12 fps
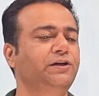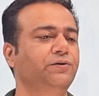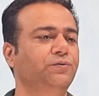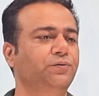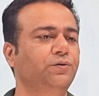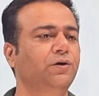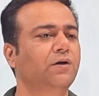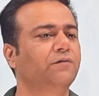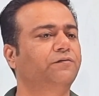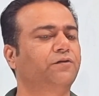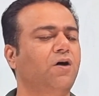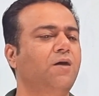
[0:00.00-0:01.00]
you
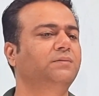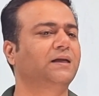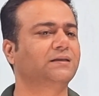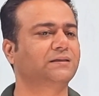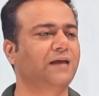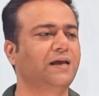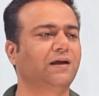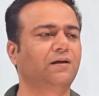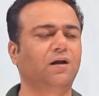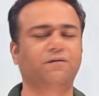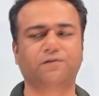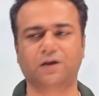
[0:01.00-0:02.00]
from the
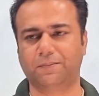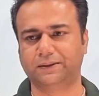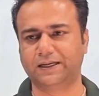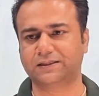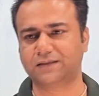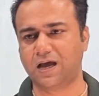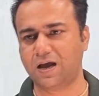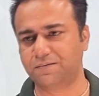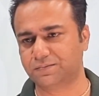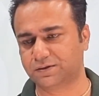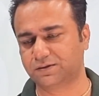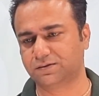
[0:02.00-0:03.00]
cycle of government
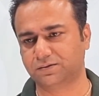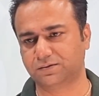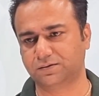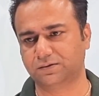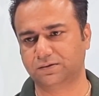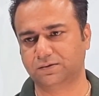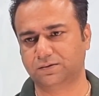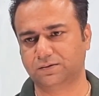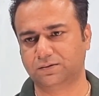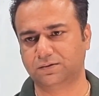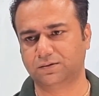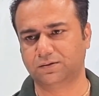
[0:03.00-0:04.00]
exams.
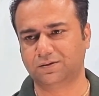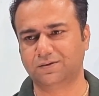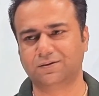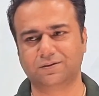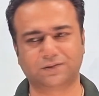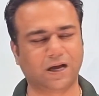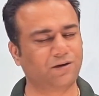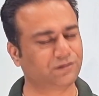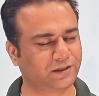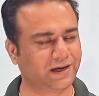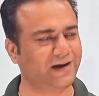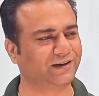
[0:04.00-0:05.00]

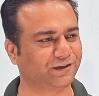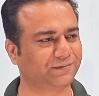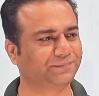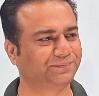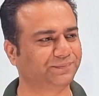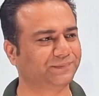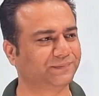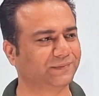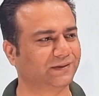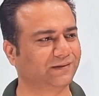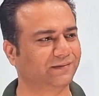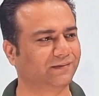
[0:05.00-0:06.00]
Sounds great,
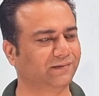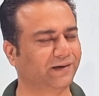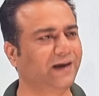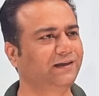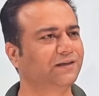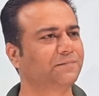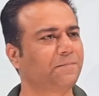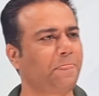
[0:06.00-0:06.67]
right?